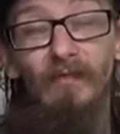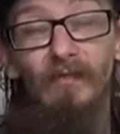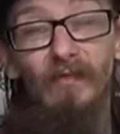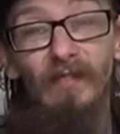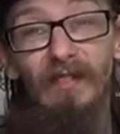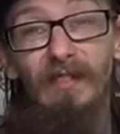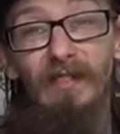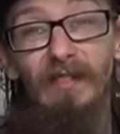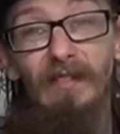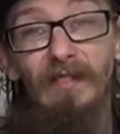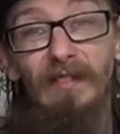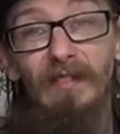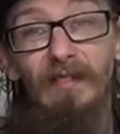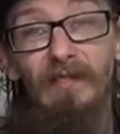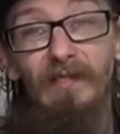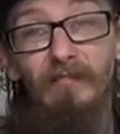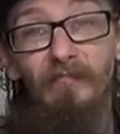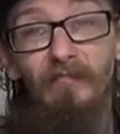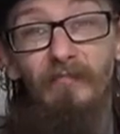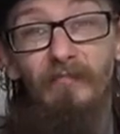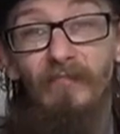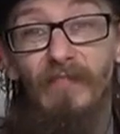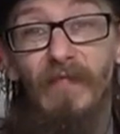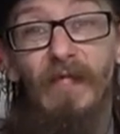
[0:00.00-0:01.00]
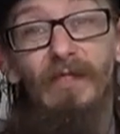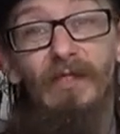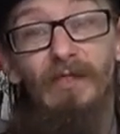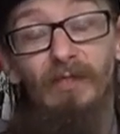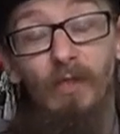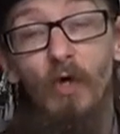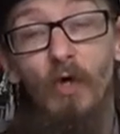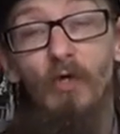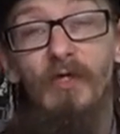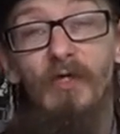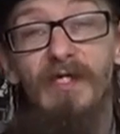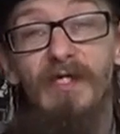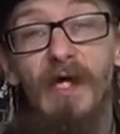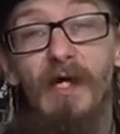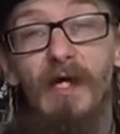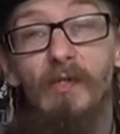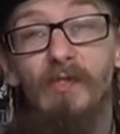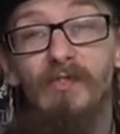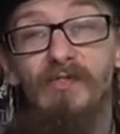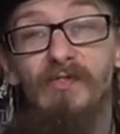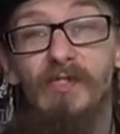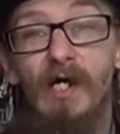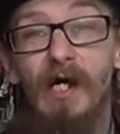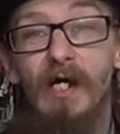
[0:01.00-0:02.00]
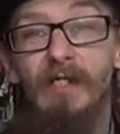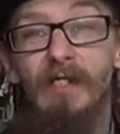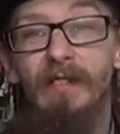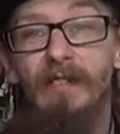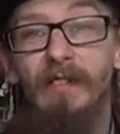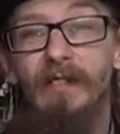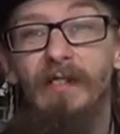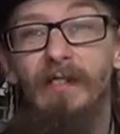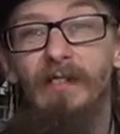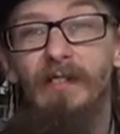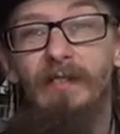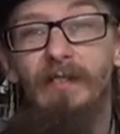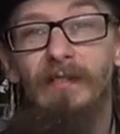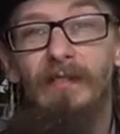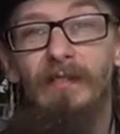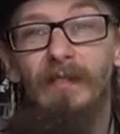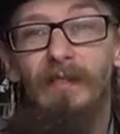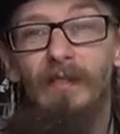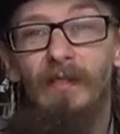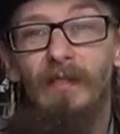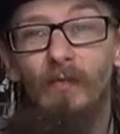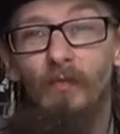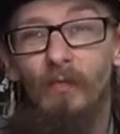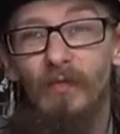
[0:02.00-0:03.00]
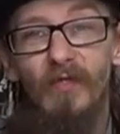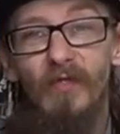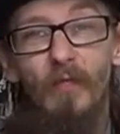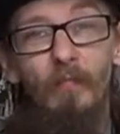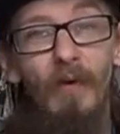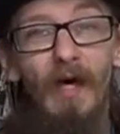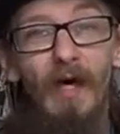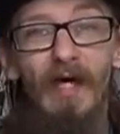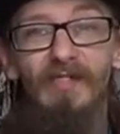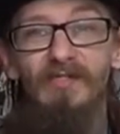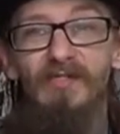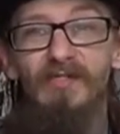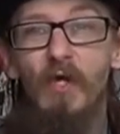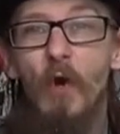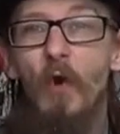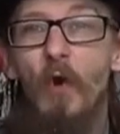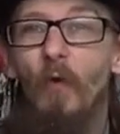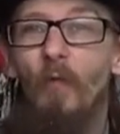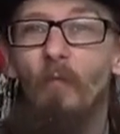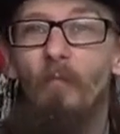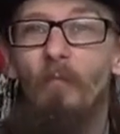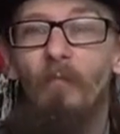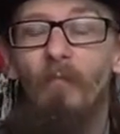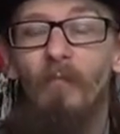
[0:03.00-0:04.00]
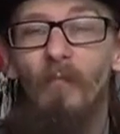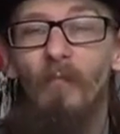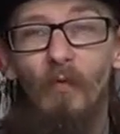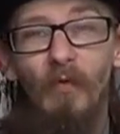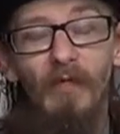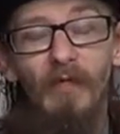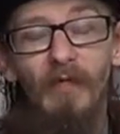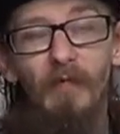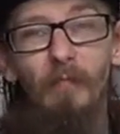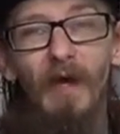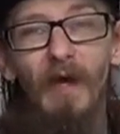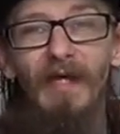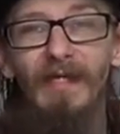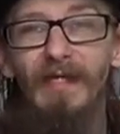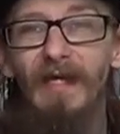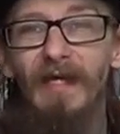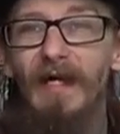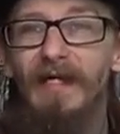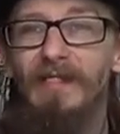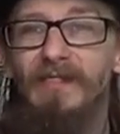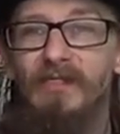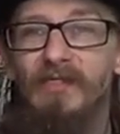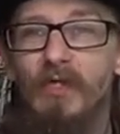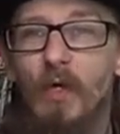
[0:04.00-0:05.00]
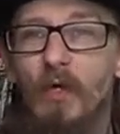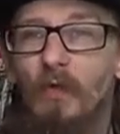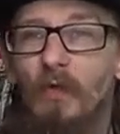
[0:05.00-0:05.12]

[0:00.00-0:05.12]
the gothic outsider with a pet cat